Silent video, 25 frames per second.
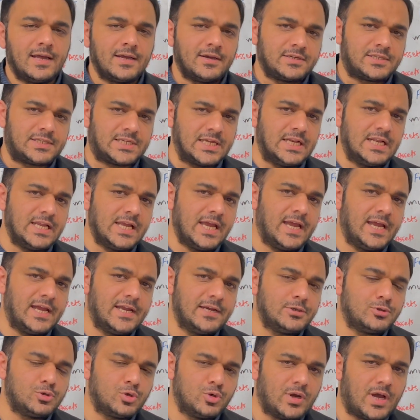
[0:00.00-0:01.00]
Till
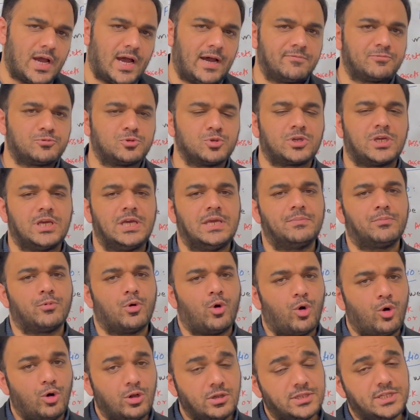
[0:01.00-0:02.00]
here, you have to keep
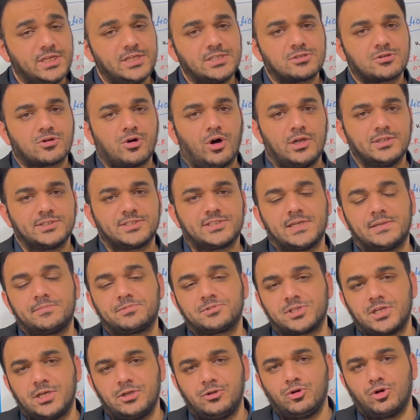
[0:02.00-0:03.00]
all these
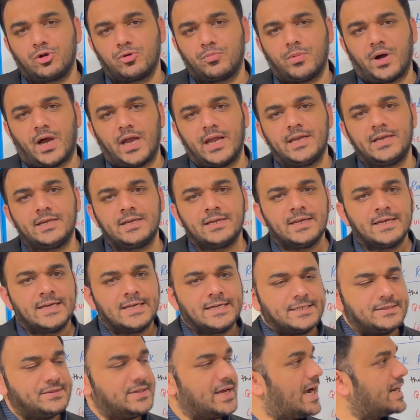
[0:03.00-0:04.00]
concepts in your mind
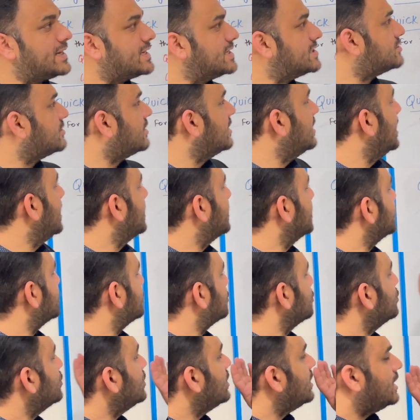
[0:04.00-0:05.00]
that is related
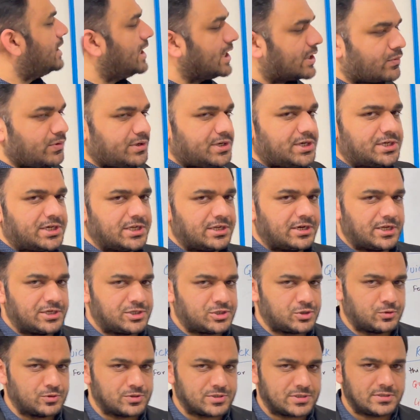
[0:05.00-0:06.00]
to liquidity
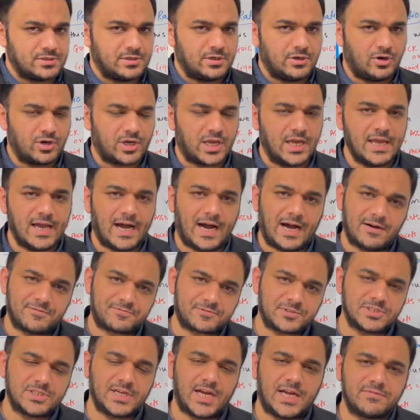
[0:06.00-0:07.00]
ratios. Okay,
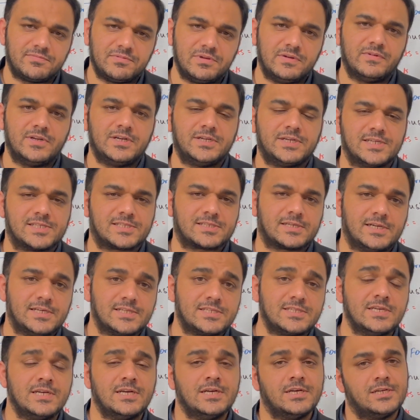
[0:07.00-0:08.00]
after that we will
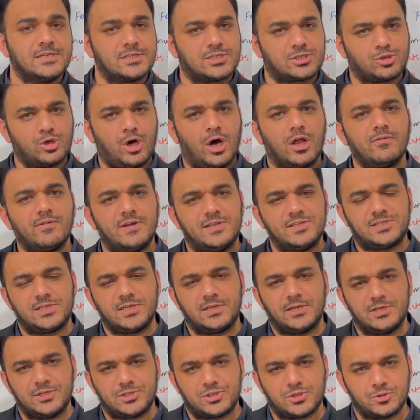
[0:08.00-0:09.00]
discuss
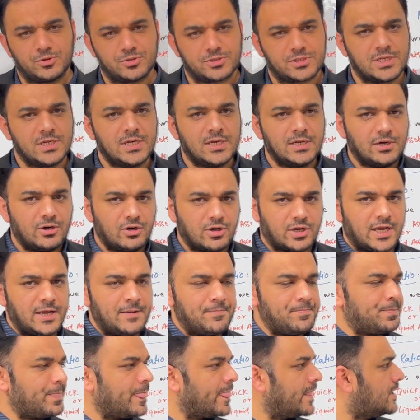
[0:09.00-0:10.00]
solvency ratios.
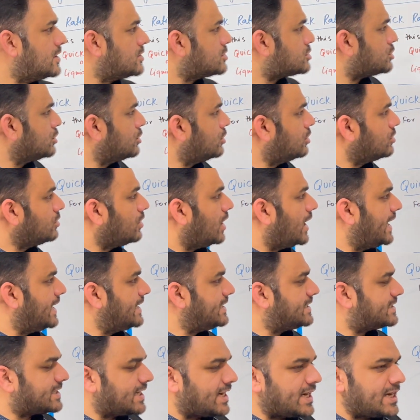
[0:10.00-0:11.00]
Okay, so
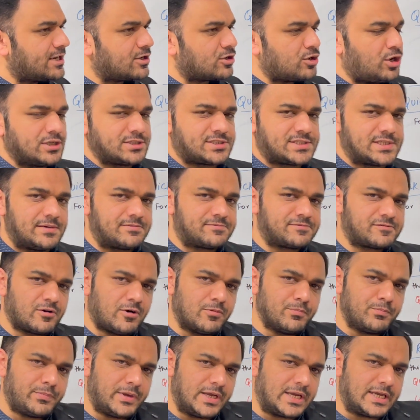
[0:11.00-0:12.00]
entire concept
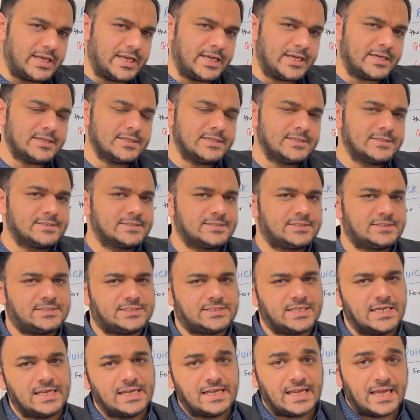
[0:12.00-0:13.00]
from beginning
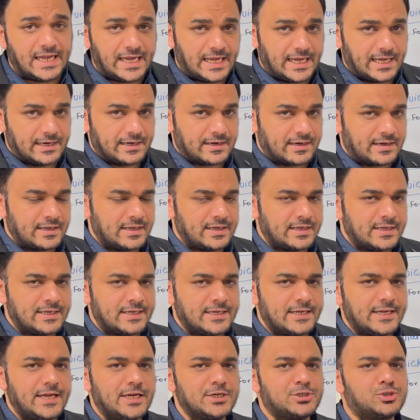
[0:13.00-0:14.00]
till here,
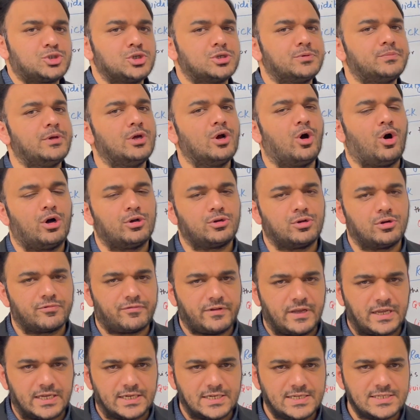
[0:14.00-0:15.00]
it should be on your
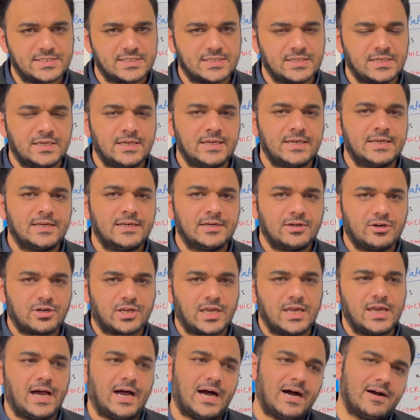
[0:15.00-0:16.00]
fingers.
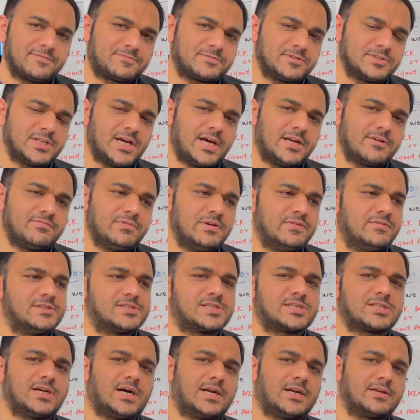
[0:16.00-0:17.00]
Okay, after that we will
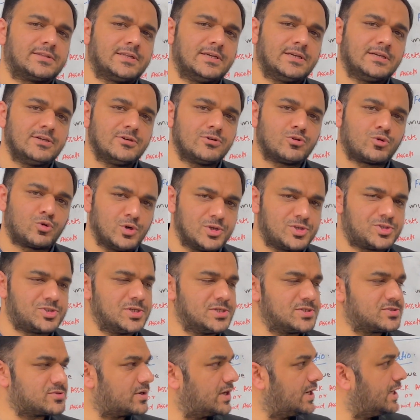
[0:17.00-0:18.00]
start the
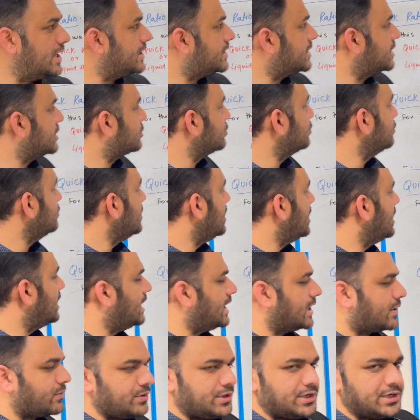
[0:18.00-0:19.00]
questions related to
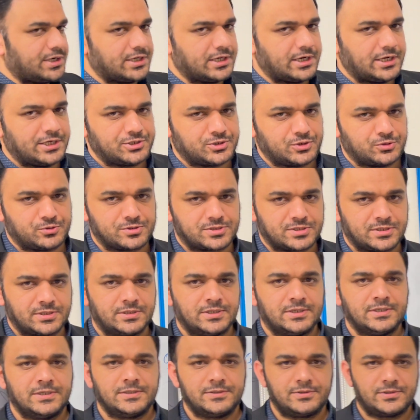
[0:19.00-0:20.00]
liquidity ratios.
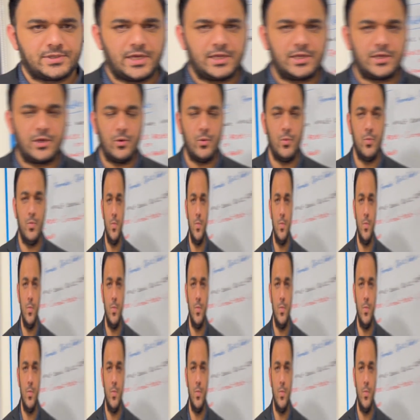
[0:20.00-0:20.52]
Thank you.